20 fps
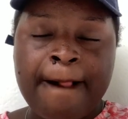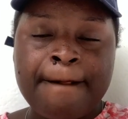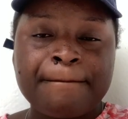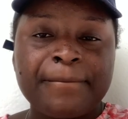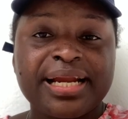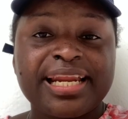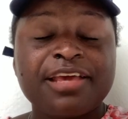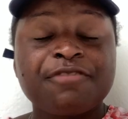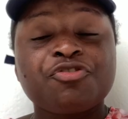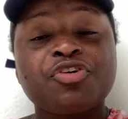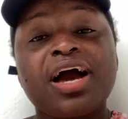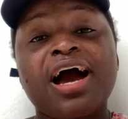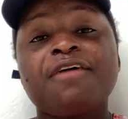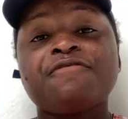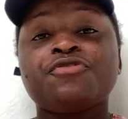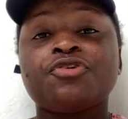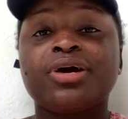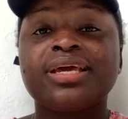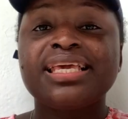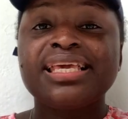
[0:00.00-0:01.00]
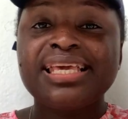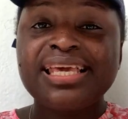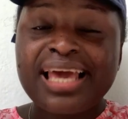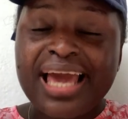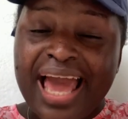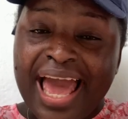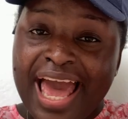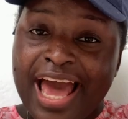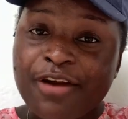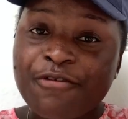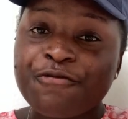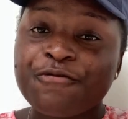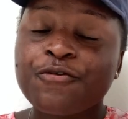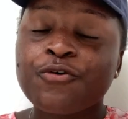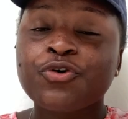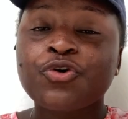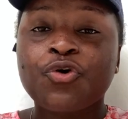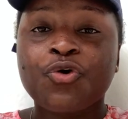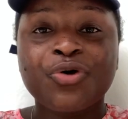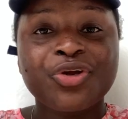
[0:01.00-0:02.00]
But if you have your
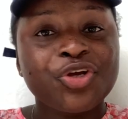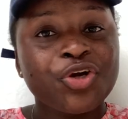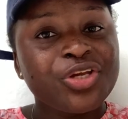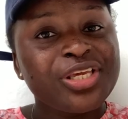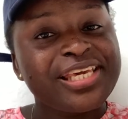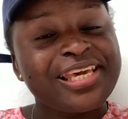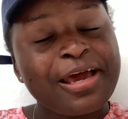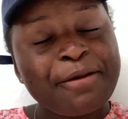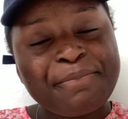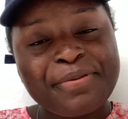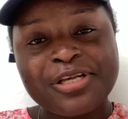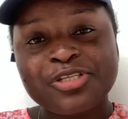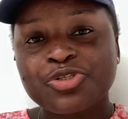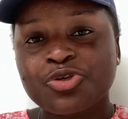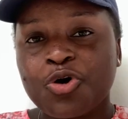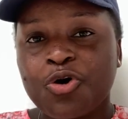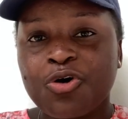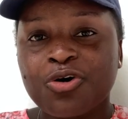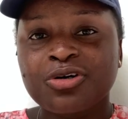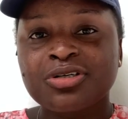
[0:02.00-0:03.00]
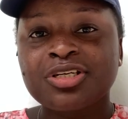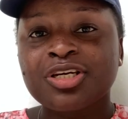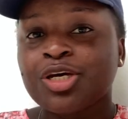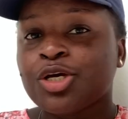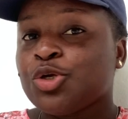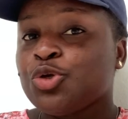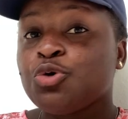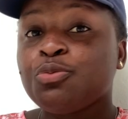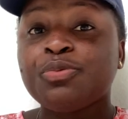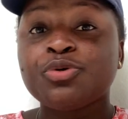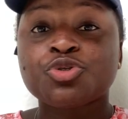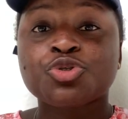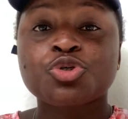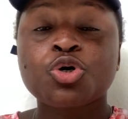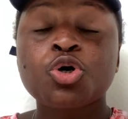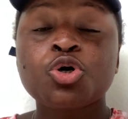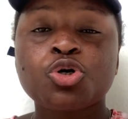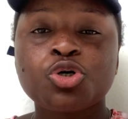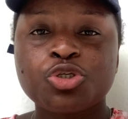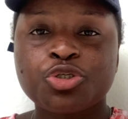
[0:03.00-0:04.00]
headphone or your earpiece on, you'll be so
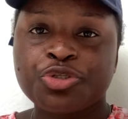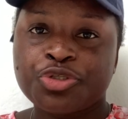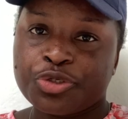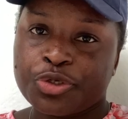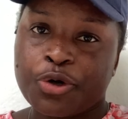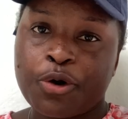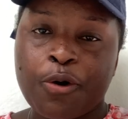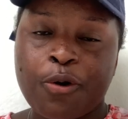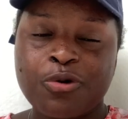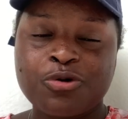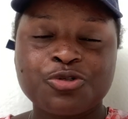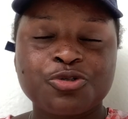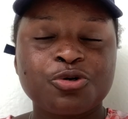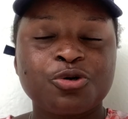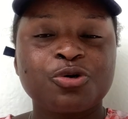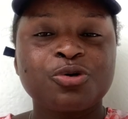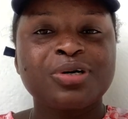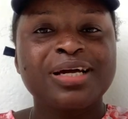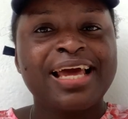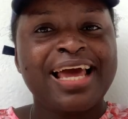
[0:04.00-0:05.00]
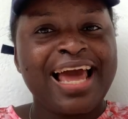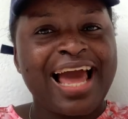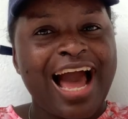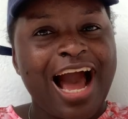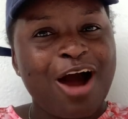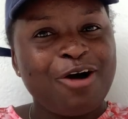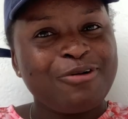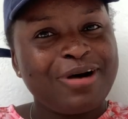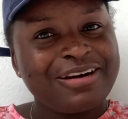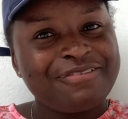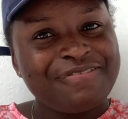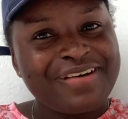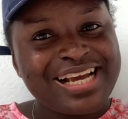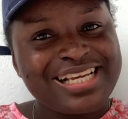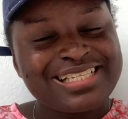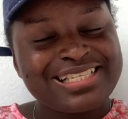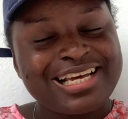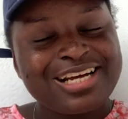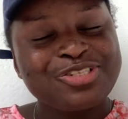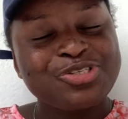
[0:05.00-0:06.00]
good to go. So our advice
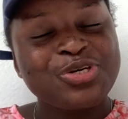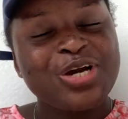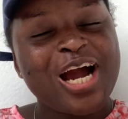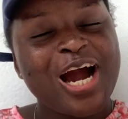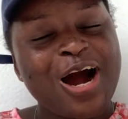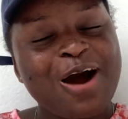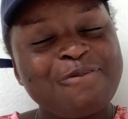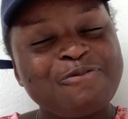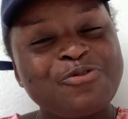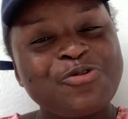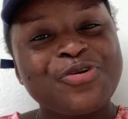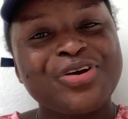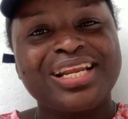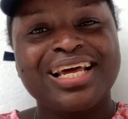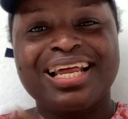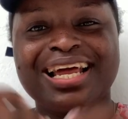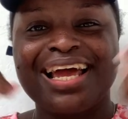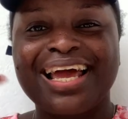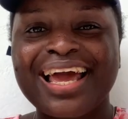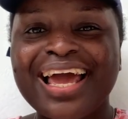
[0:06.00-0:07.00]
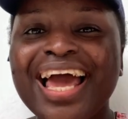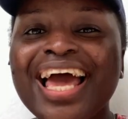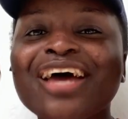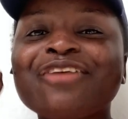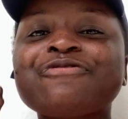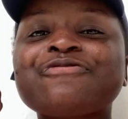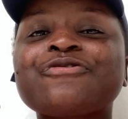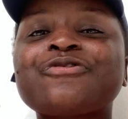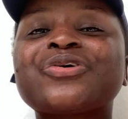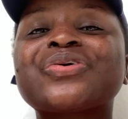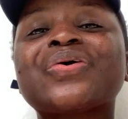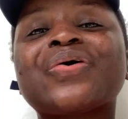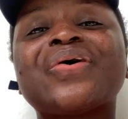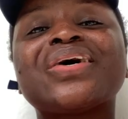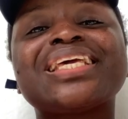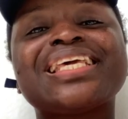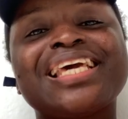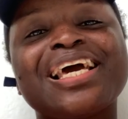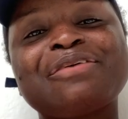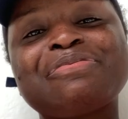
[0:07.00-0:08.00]
is that you come with a headphone or
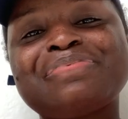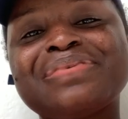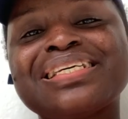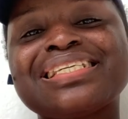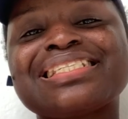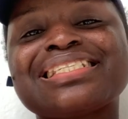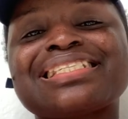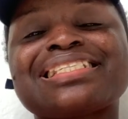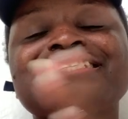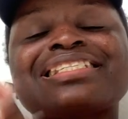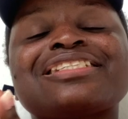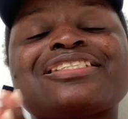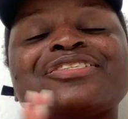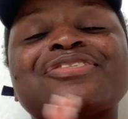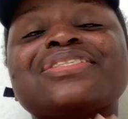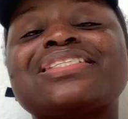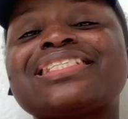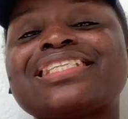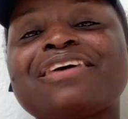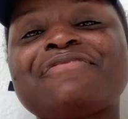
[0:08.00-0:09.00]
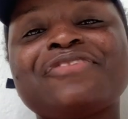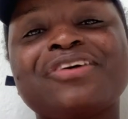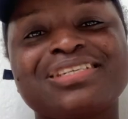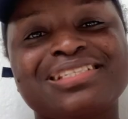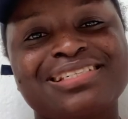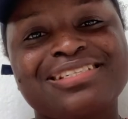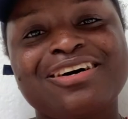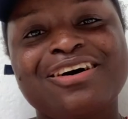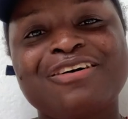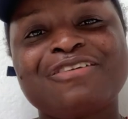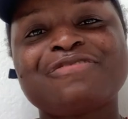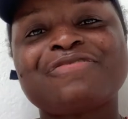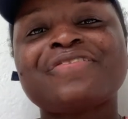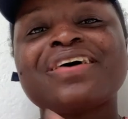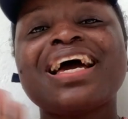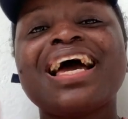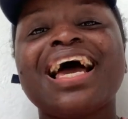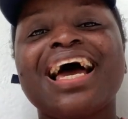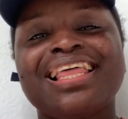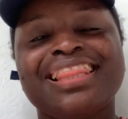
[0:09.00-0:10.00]
earpiece to save yourself
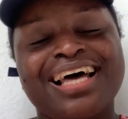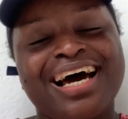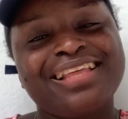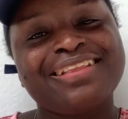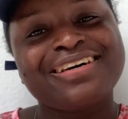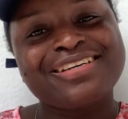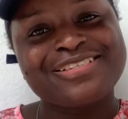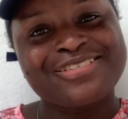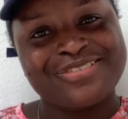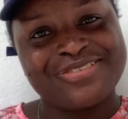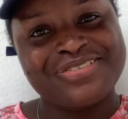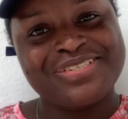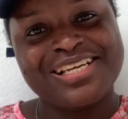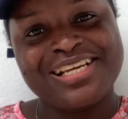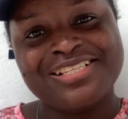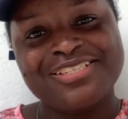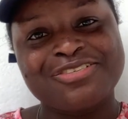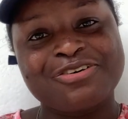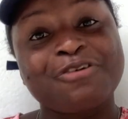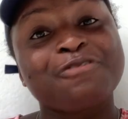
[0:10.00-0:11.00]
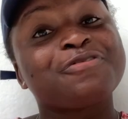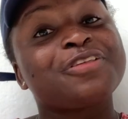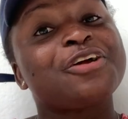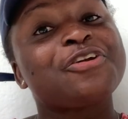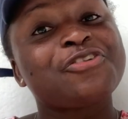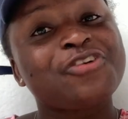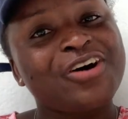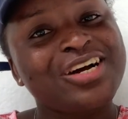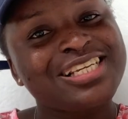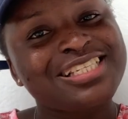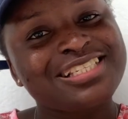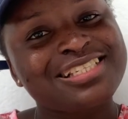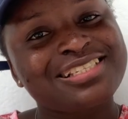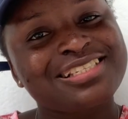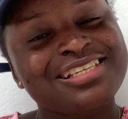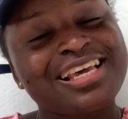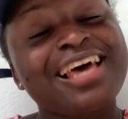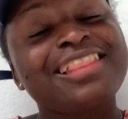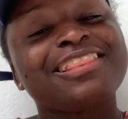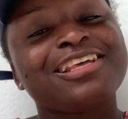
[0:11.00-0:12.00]
and other students of the noise
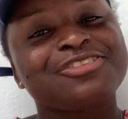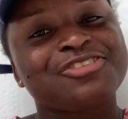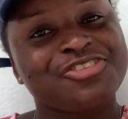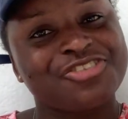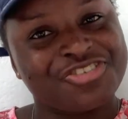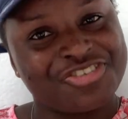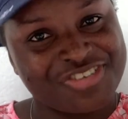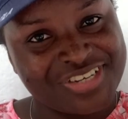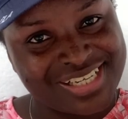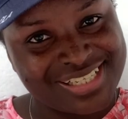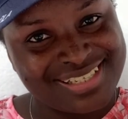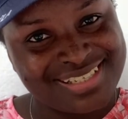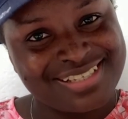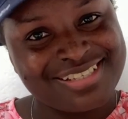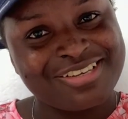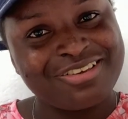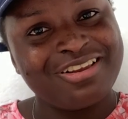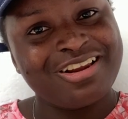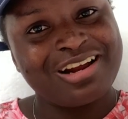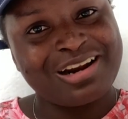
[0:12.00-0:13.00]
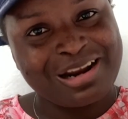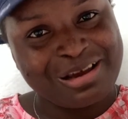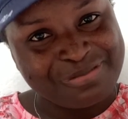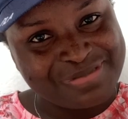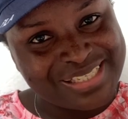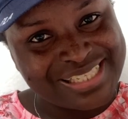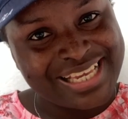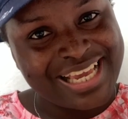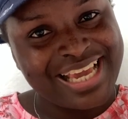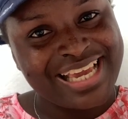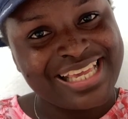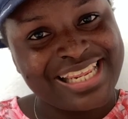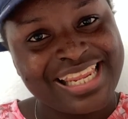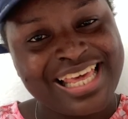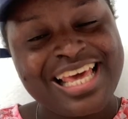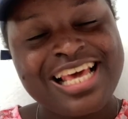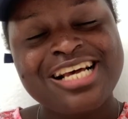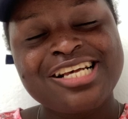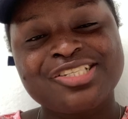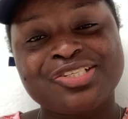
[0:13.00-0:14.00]
and the stress. You know what I'm saying?
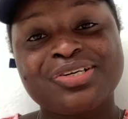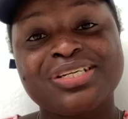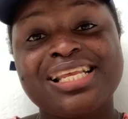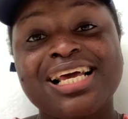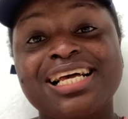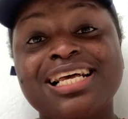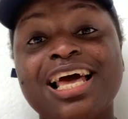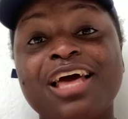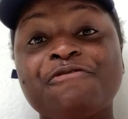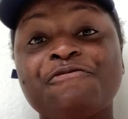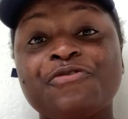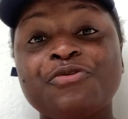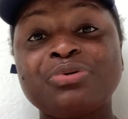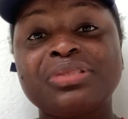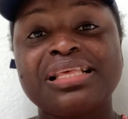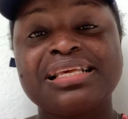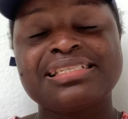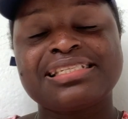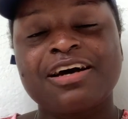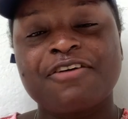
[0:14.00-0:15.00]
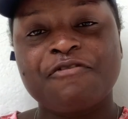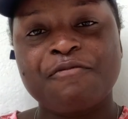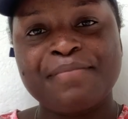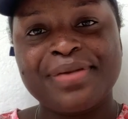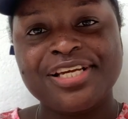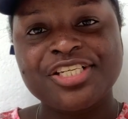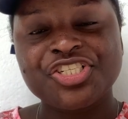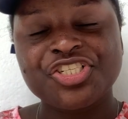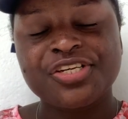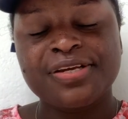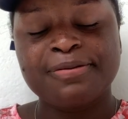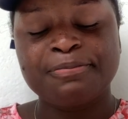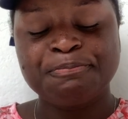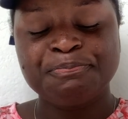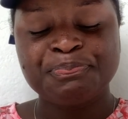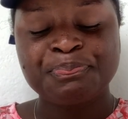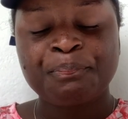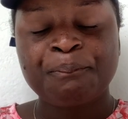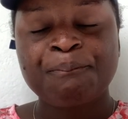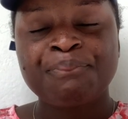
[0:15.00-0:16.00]
So there are a few things I've mentioned:
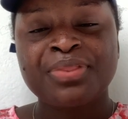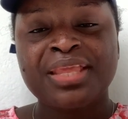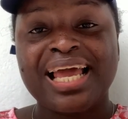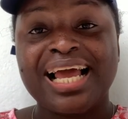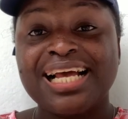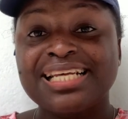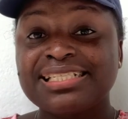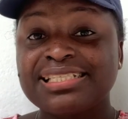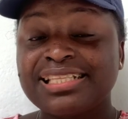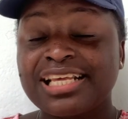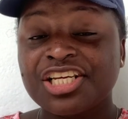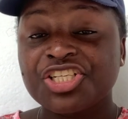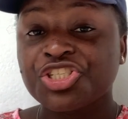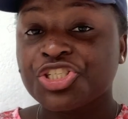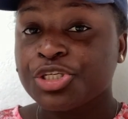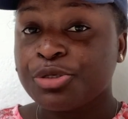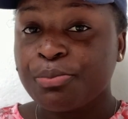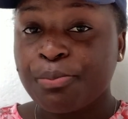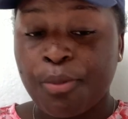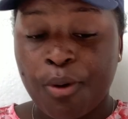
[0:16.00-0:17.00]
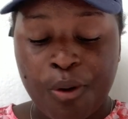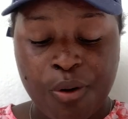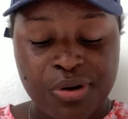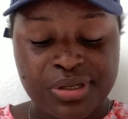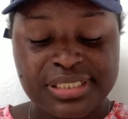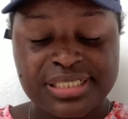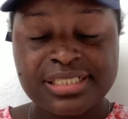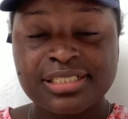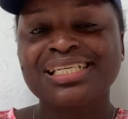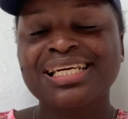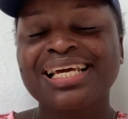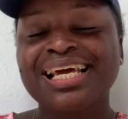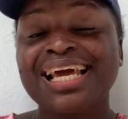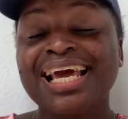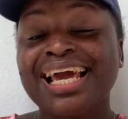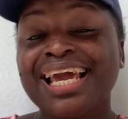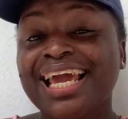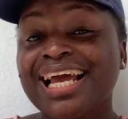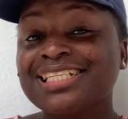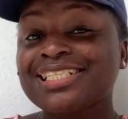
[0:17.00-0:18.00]
extension board,
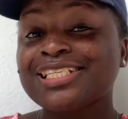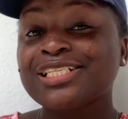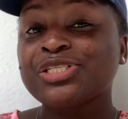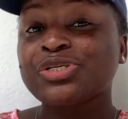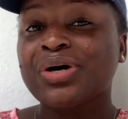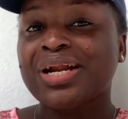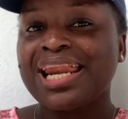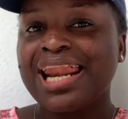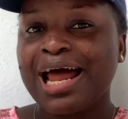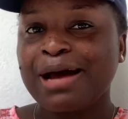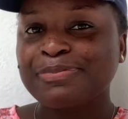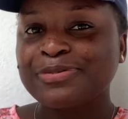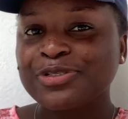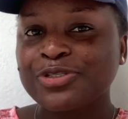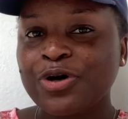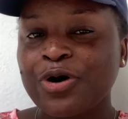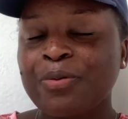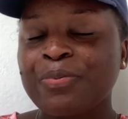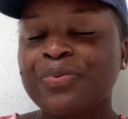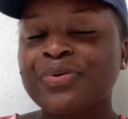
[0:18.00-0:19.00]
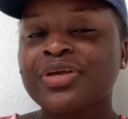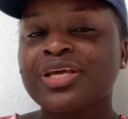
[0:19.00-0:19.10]
getting your laptop